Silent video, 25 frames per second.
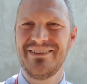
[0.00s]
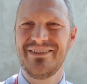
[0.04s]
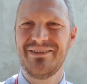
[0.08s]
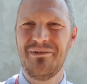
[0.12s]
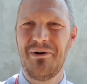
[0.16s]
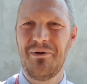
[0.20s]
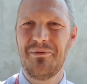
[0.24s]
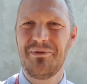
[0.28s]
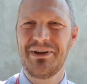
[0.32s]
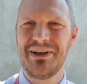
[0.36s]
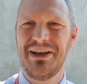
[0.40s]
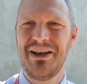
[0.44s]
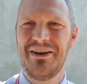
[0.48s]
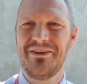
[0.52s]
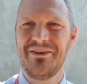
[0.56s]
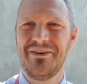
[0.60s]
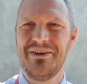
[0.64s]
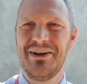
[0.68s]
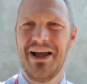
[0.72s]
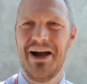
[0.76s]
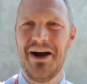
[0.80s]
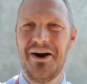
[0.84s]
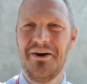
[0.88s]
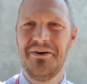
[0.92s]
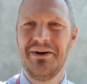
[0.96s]
So what we're going to do
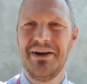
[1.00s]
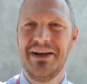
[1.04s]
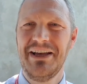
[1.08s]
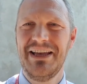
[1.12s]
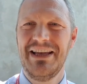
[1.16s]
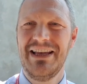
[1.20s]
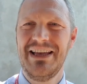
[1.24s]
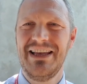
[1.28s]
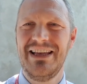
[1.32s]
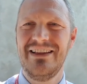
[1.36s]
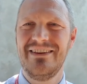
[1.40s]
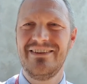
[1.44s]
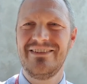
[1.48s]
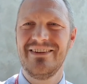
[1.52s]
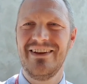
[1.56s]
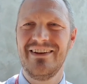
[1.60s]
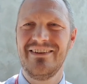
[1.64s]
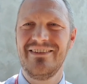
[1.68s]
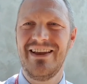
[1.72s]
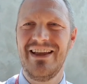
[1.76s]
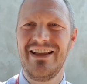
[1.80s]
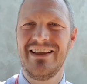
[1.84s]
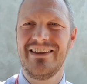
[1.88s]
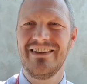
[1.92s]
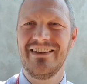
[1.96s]
now is
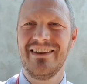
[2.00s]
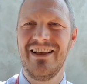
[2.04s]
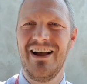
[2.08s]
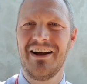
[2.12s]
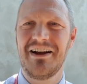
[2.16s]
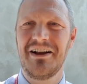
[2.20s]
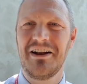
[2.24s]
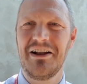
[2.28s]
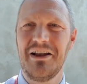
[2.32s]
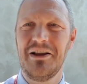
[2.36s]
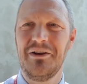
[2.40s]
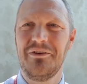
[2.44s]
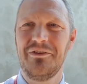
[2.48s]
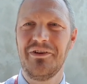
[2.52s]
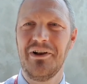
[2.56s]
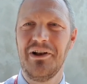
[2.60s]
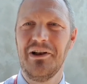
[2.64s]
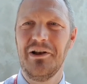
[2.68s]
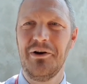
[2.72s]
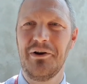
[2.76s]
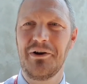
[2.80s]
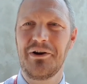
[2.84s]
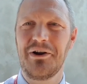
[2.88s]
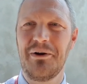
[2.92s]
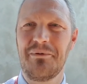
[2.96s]
take a closer
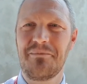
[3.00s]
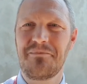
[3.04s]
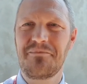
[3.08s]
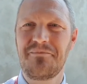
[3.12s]
look.